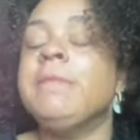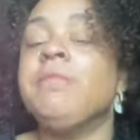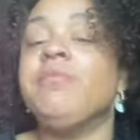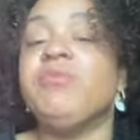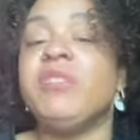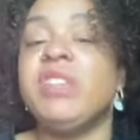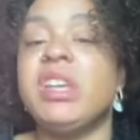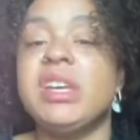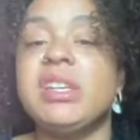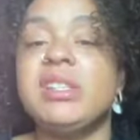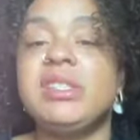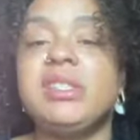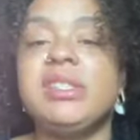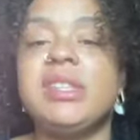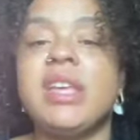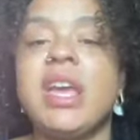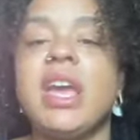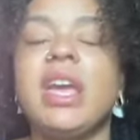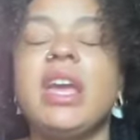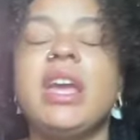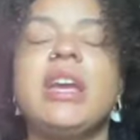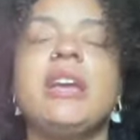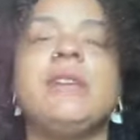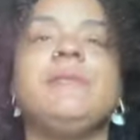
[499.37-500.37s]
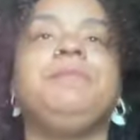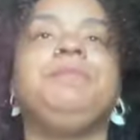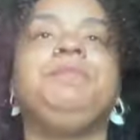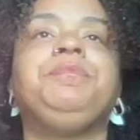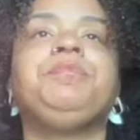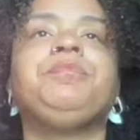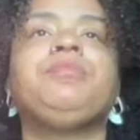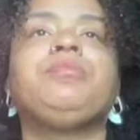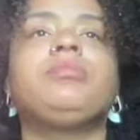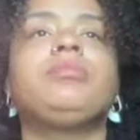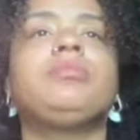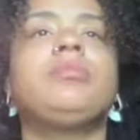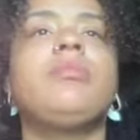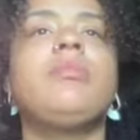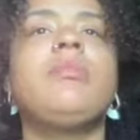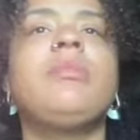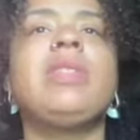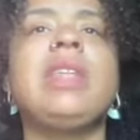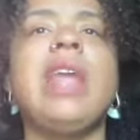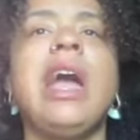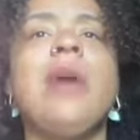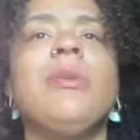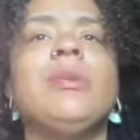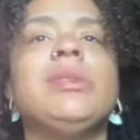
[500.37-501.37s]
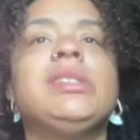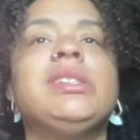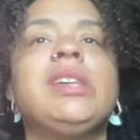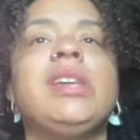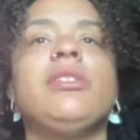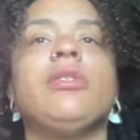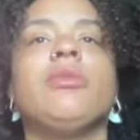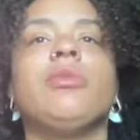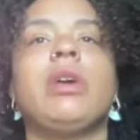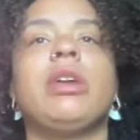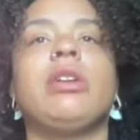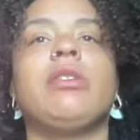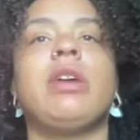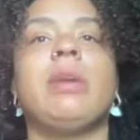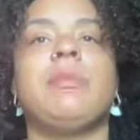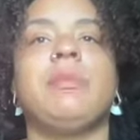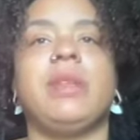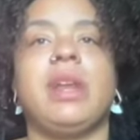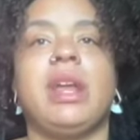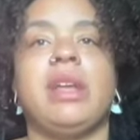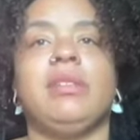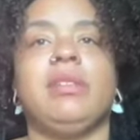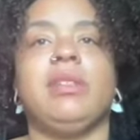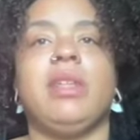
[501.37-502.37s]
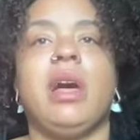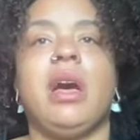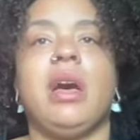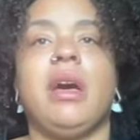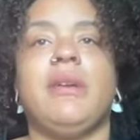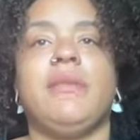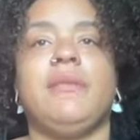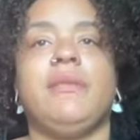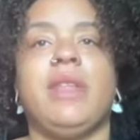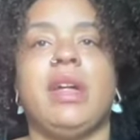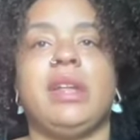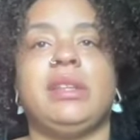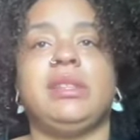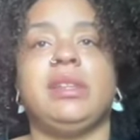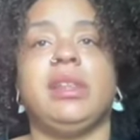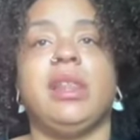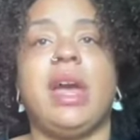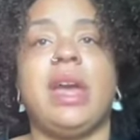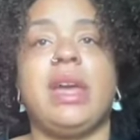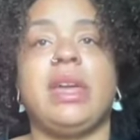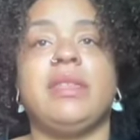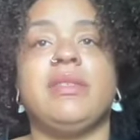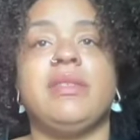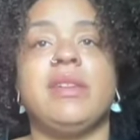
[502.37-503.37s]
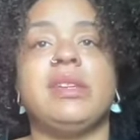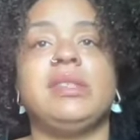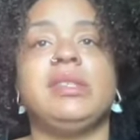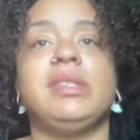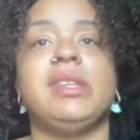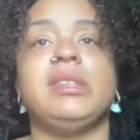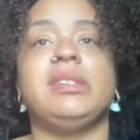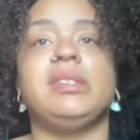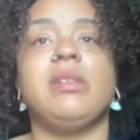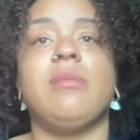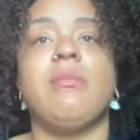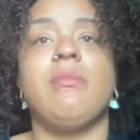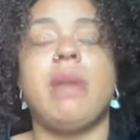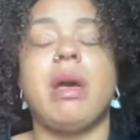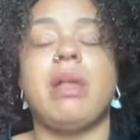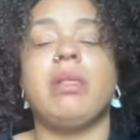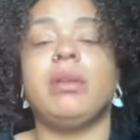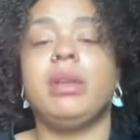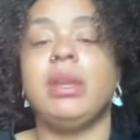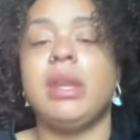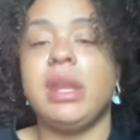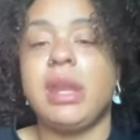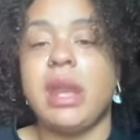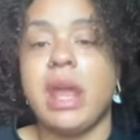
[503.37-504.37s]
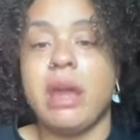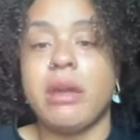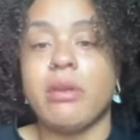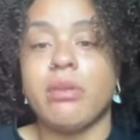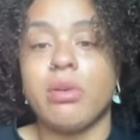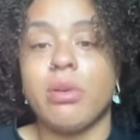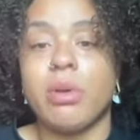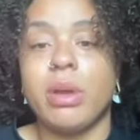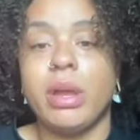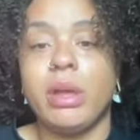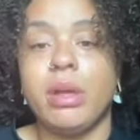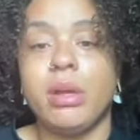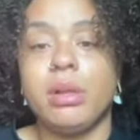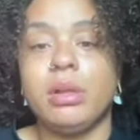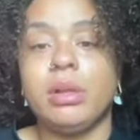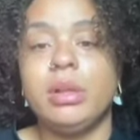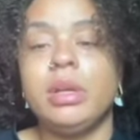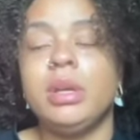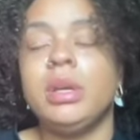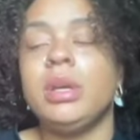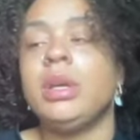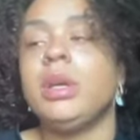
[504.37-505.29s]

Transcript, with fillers: This and I would say the runner up that I love that's like this is the melanin hair oil.